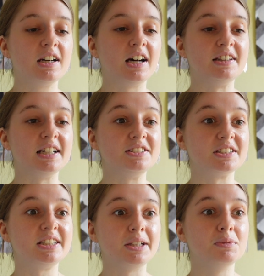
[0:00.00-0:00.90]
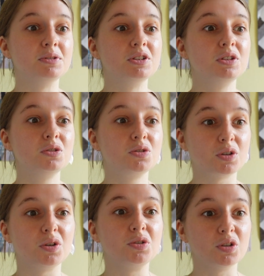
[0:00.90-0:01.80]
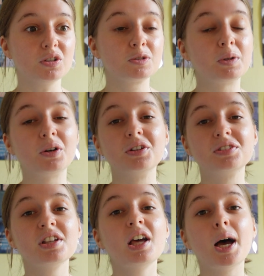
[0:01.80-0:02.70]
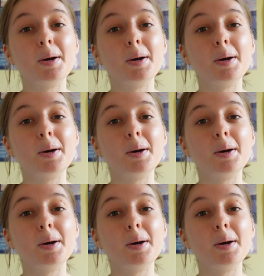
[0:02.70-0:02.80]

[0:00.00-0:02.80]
and they just seemed so shocked because